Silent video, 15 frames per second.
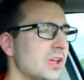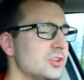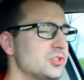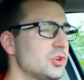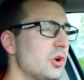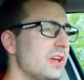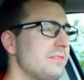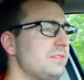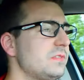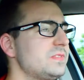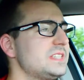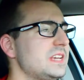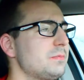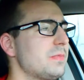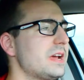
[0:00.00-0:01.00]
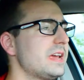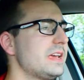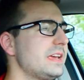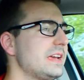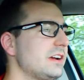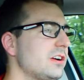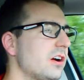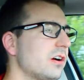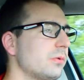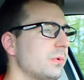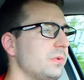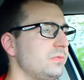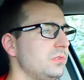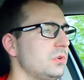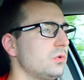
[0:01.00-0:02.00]
So if you've seen my in-car
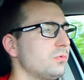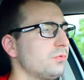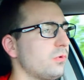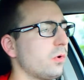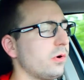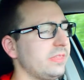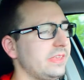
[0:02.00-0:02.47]
review for